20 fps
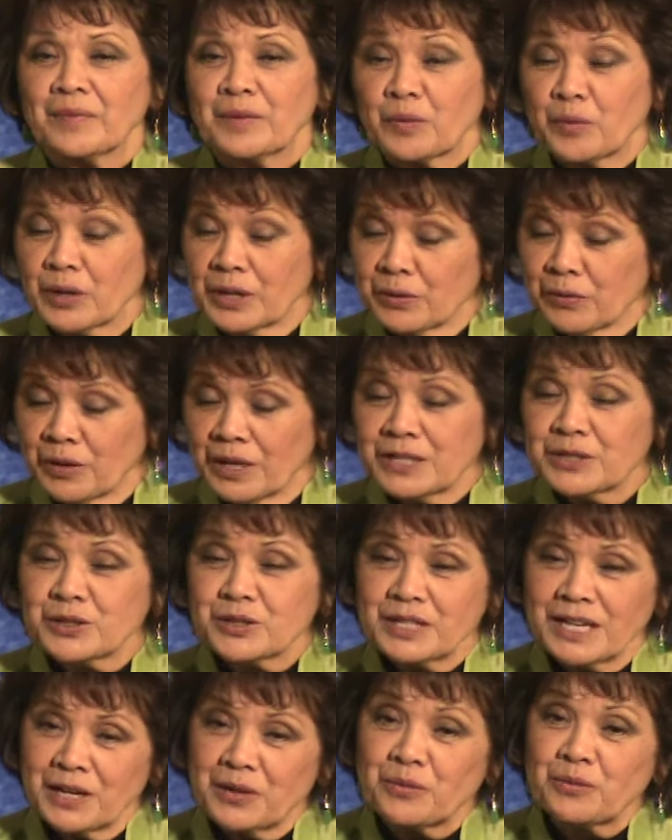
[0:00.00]
we
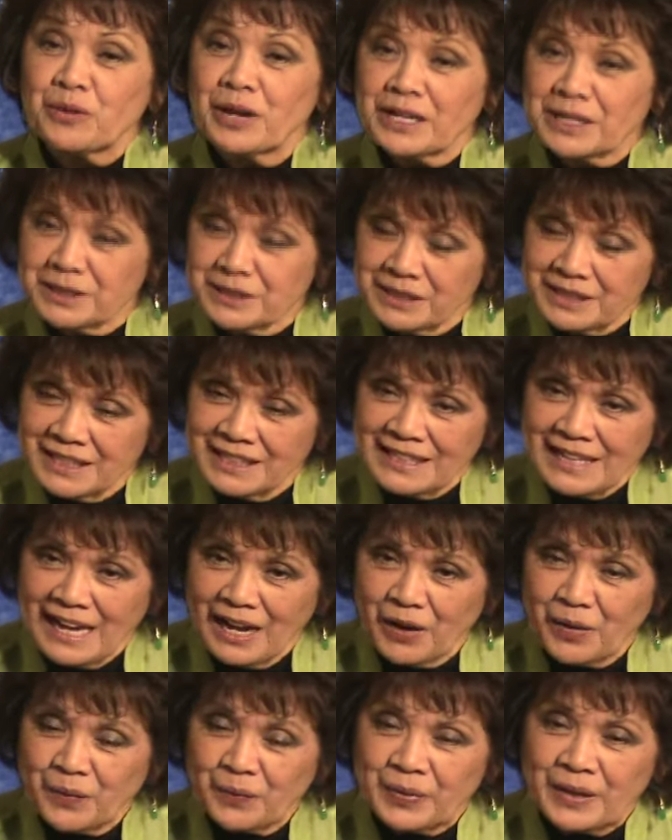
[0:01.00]
entertain regularly
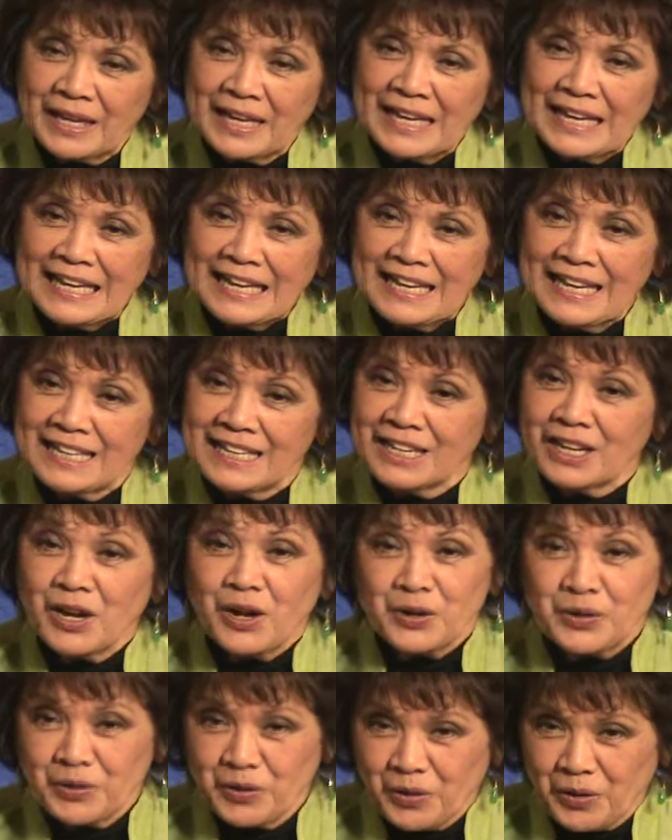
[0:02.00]
now in
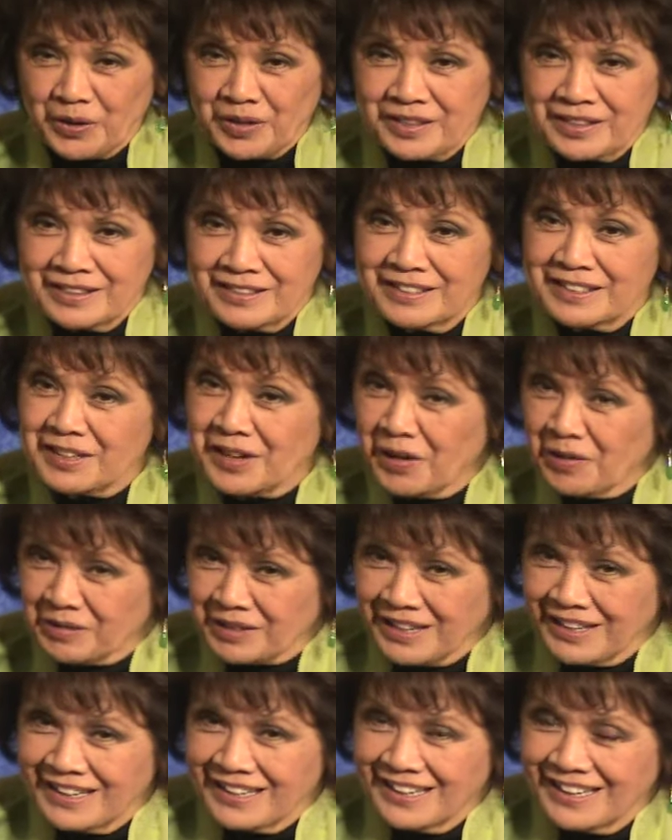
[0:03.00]
North
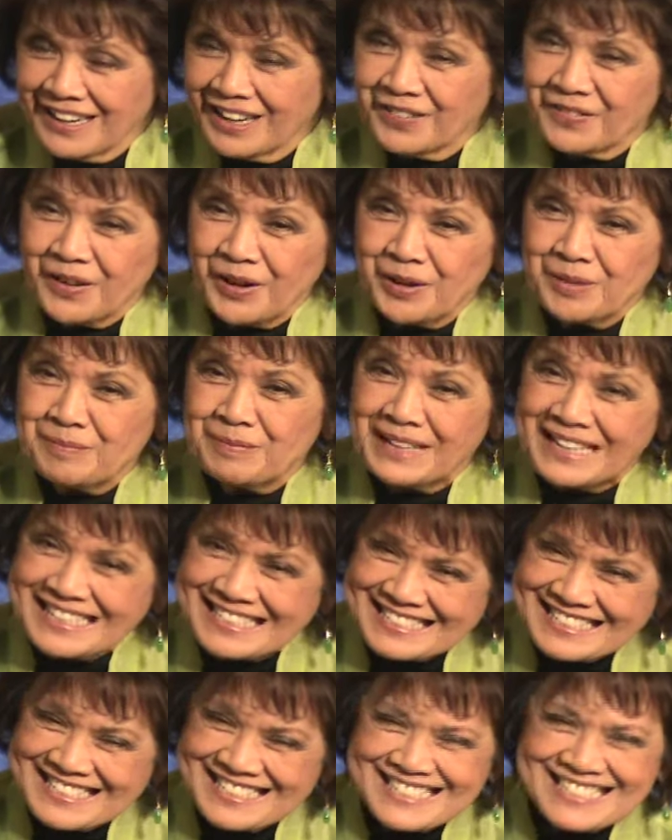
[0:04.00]
Dakota, of all
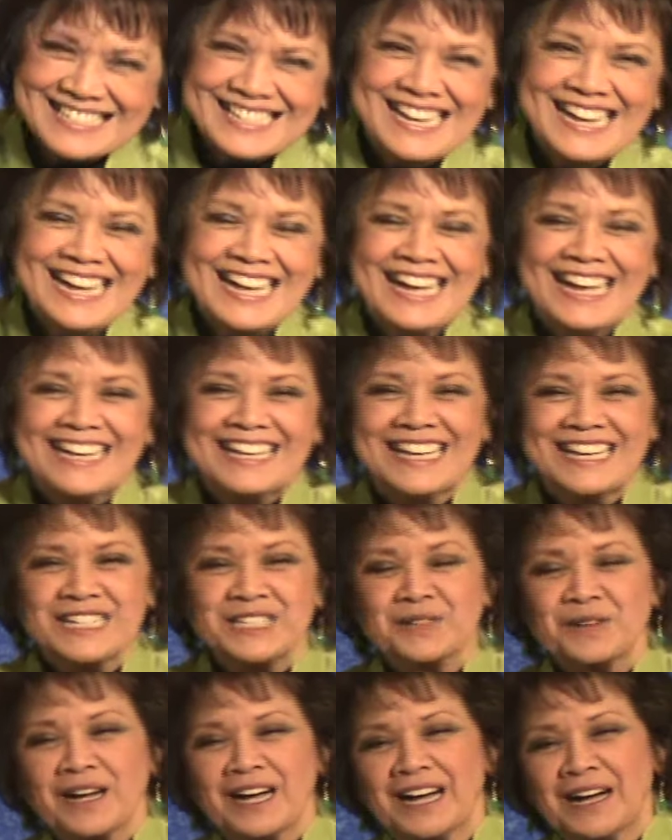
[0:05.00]
places.
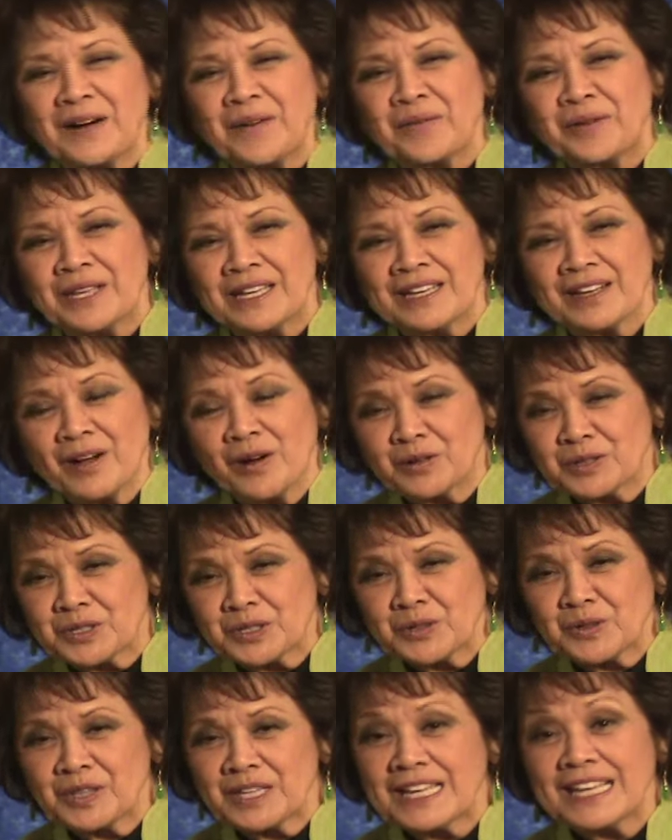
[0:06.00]
Yes, we go
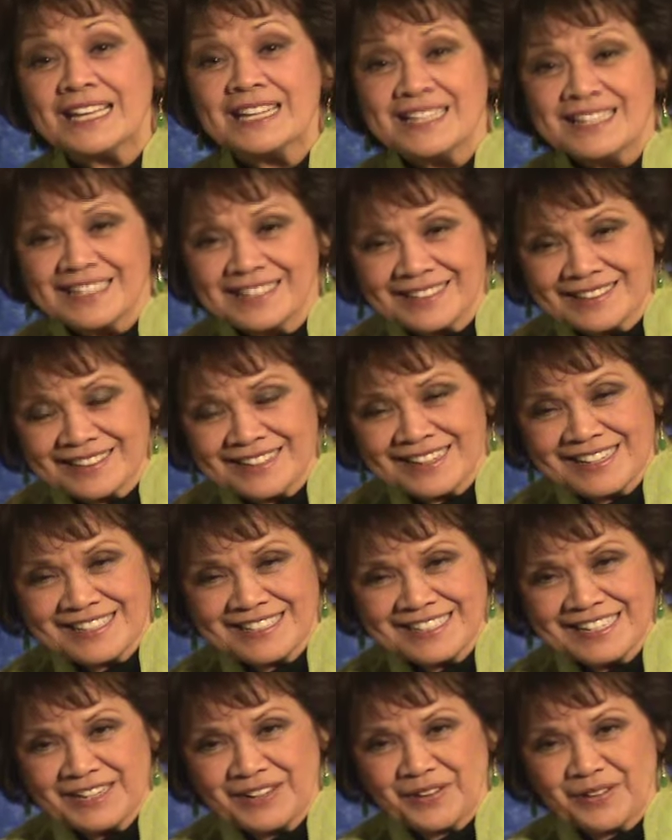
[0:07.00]
to the Indian
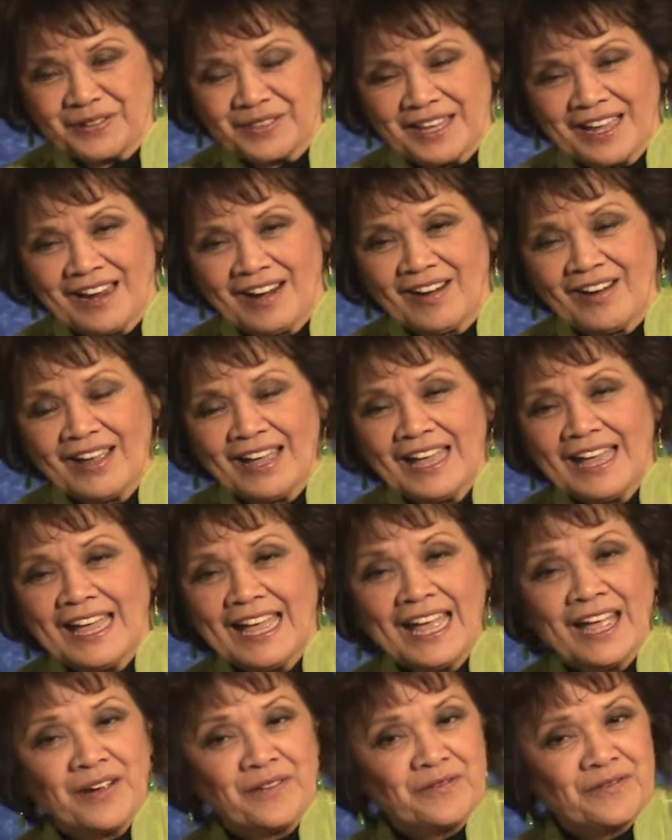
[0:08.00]
casino there
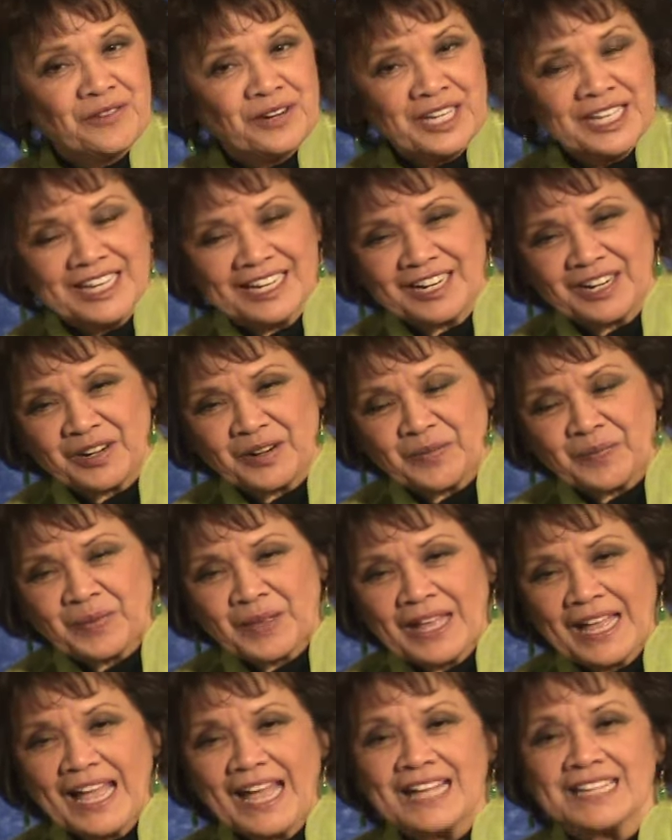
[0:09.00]
every year
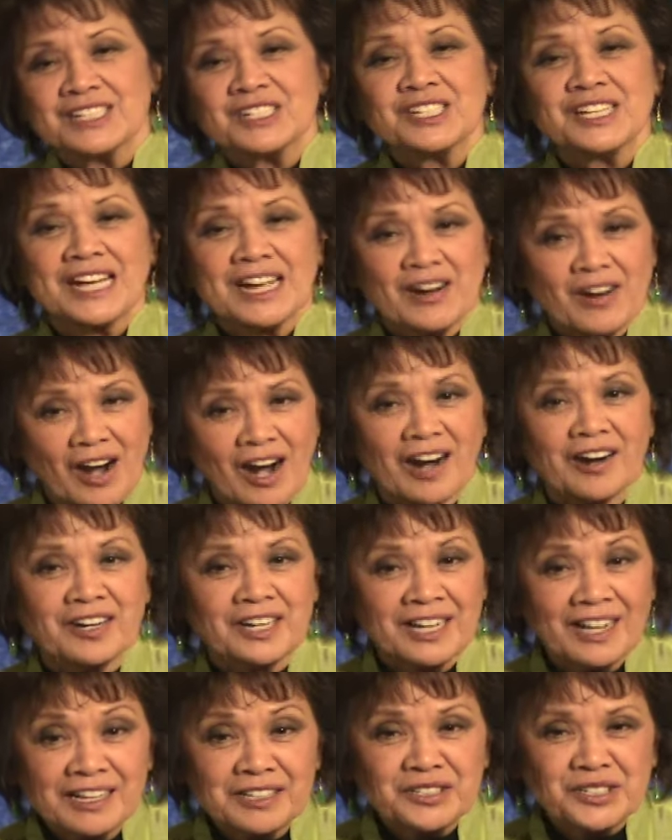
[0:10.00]
and share our
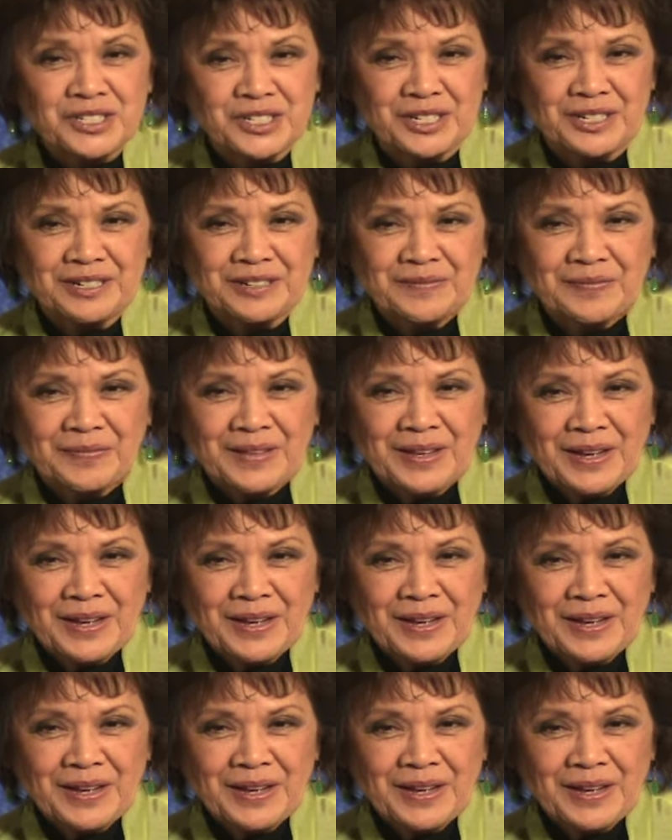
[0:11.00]
culture,